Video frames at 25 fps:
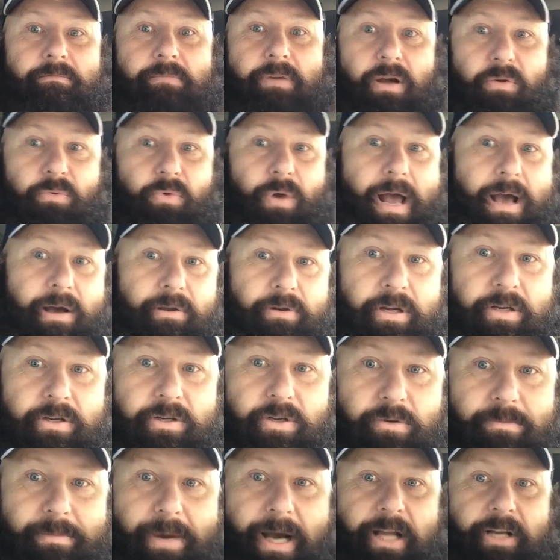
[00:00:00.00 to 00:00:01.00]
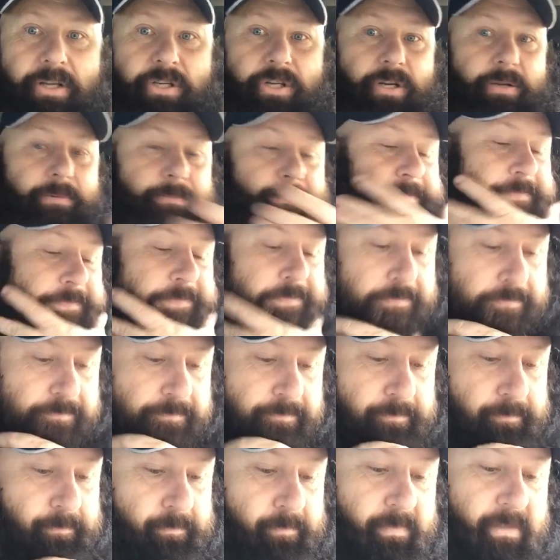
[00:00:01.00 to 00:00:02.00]
around to do much.
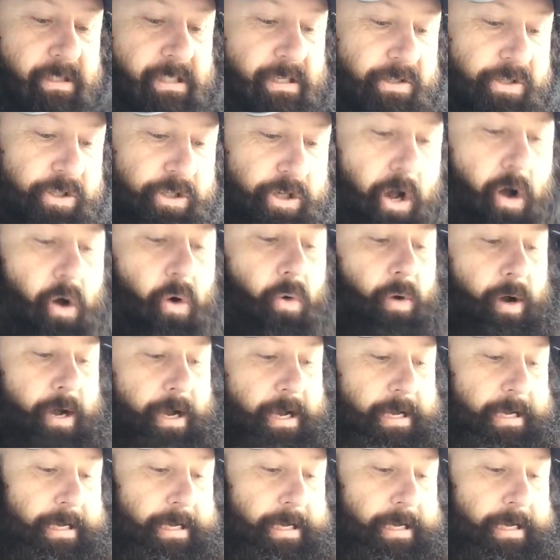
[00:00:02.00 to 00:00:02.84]
So